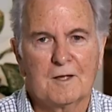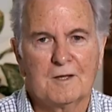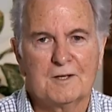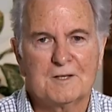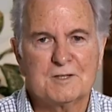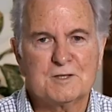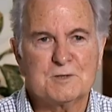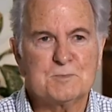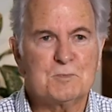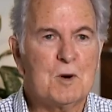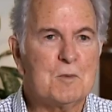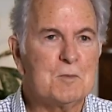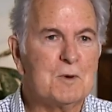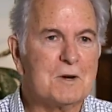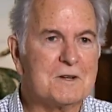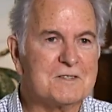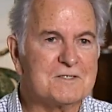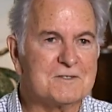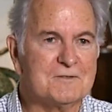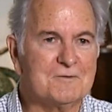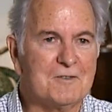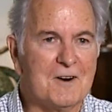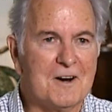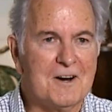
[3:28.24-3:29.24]
It's probably
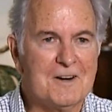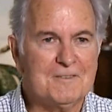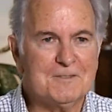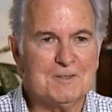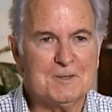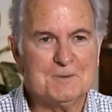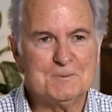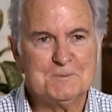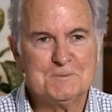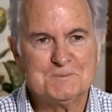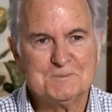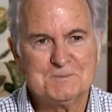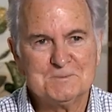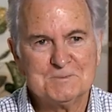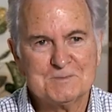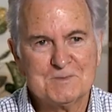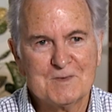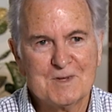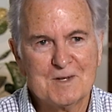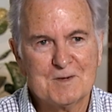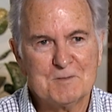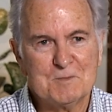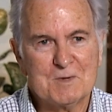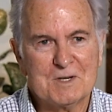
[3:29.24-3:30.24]
survival,
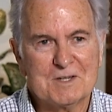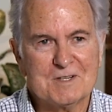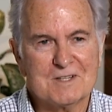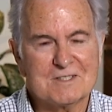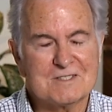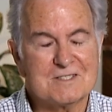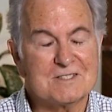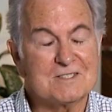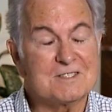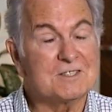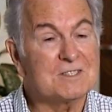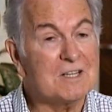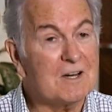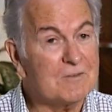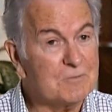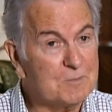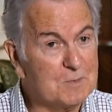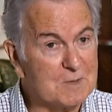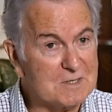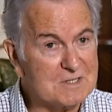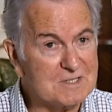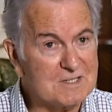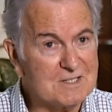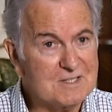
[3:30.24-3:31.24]
because it's a tough
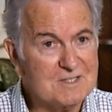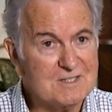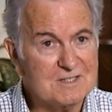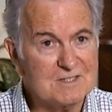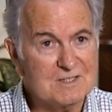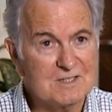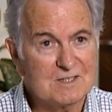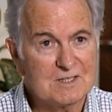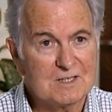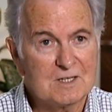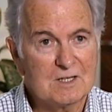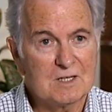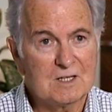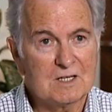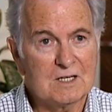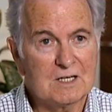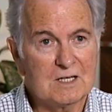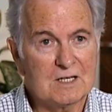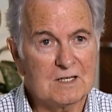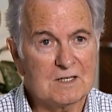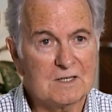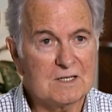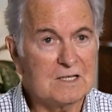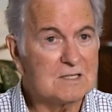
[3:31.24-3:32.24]
business,
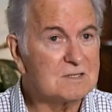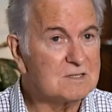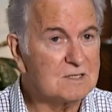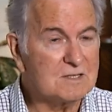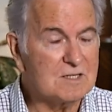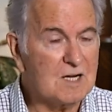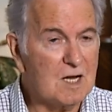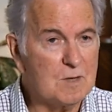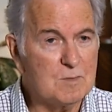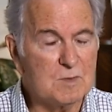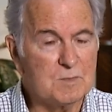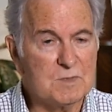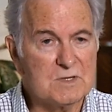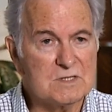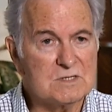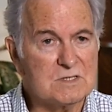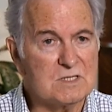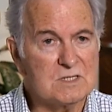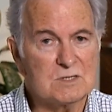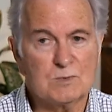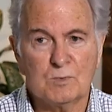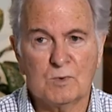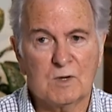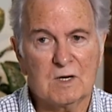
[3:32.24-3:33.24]
the entertainment
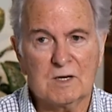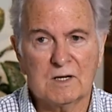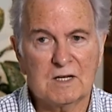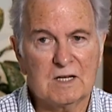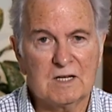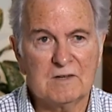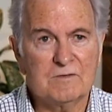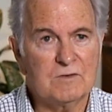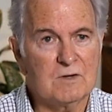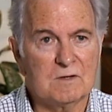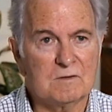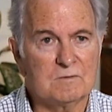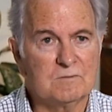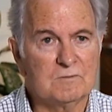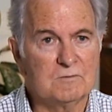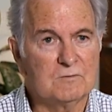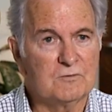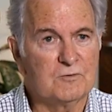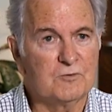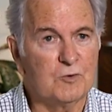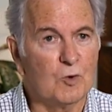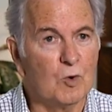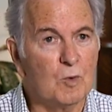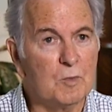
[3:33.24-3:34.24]
business, whatever
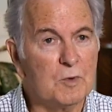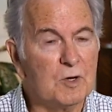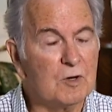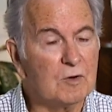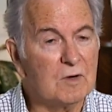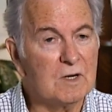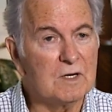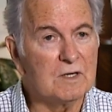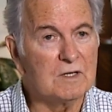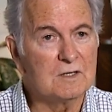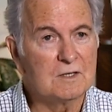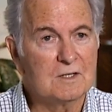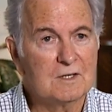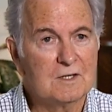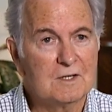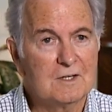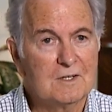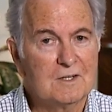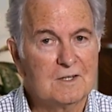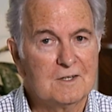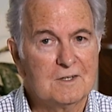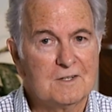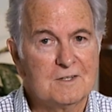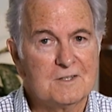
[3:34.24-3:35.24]
form you're in.
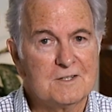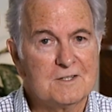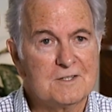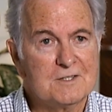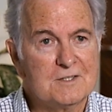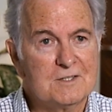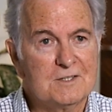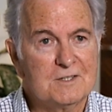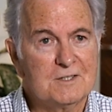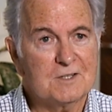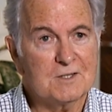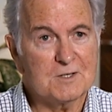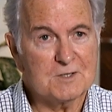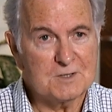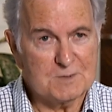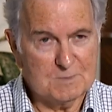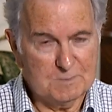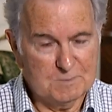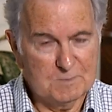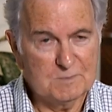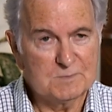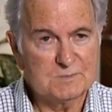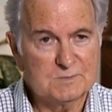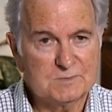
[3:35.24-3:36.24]
You got to
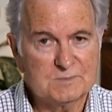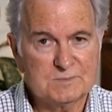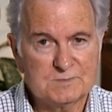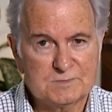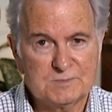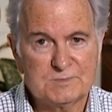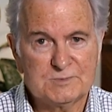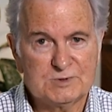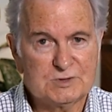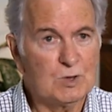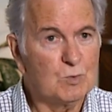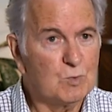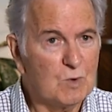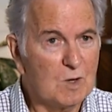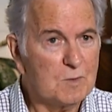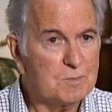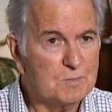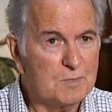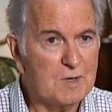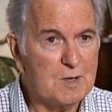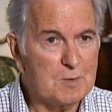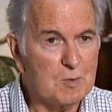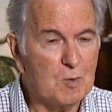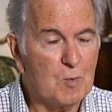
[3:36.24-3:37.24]
do
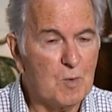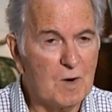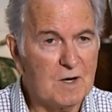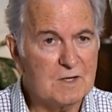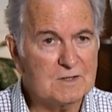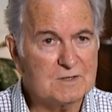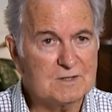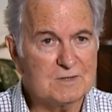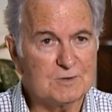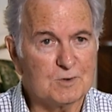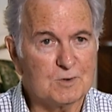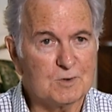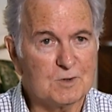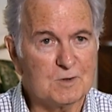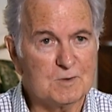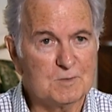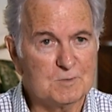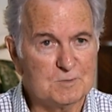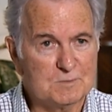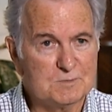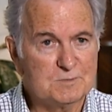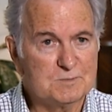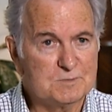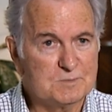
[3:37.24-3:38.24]
what people want or
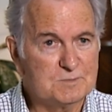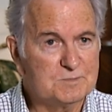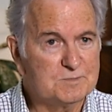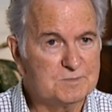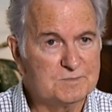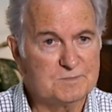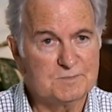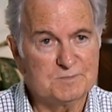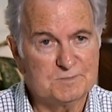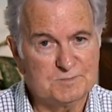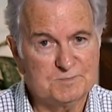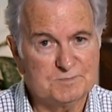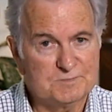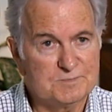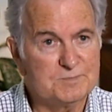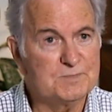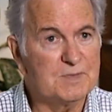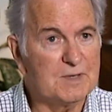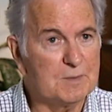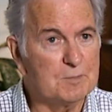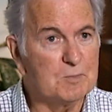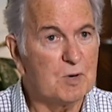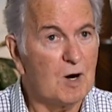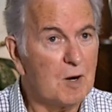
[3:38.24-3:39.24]

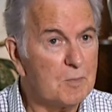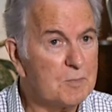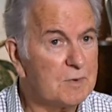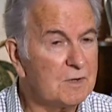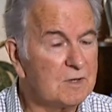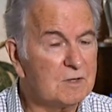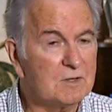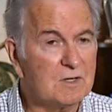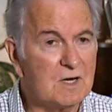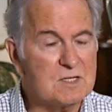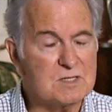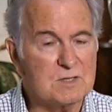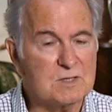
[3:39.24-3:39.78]
be popular, I